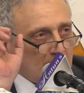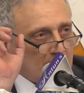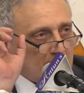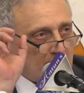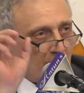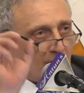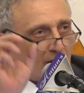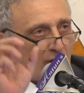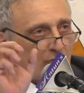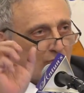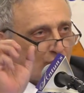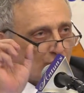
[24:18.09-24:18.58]

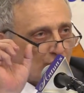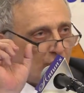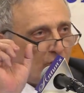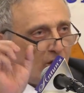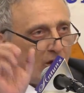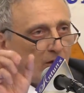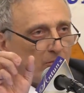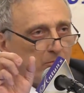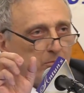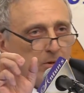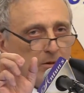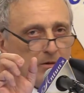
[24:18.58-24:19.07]
Donald
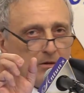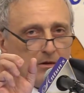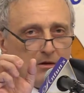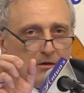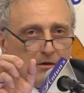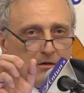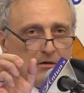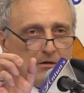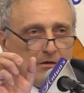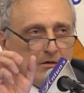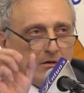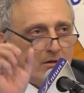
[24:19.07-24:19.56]
Trump
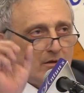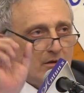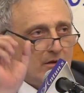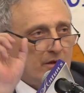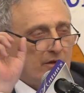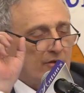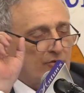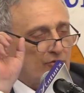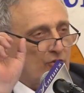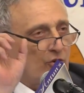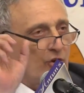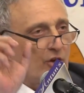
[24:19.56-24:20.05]

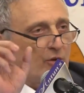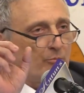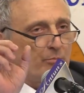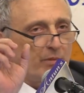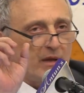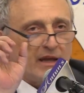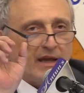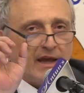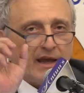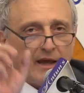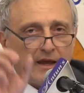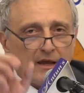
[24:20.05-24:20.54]
is going to
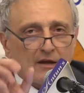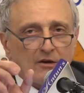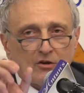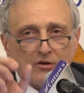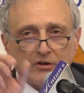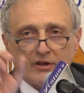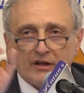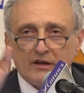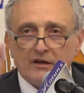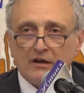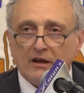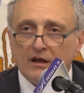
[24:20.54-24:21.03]
be
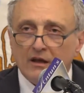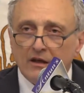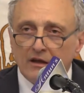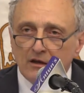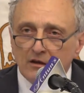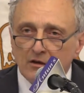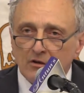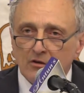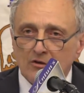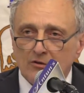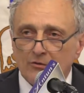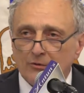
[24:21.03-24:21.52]
handling
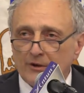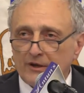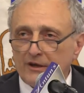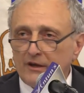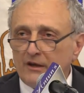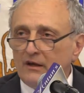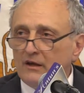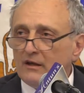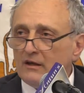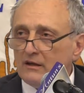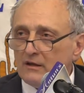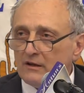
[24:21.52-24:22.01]
Hillary
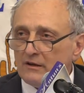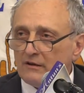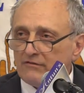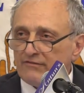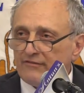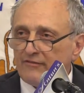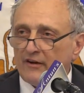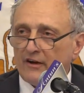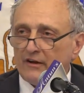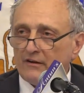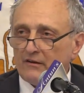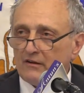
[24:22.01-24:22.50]
in the
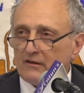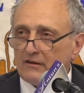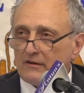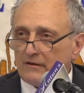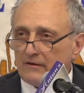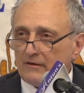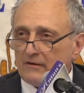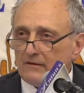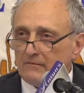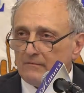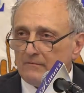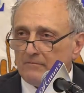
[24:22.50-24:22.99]
final
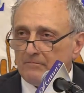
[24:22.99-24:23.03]
here.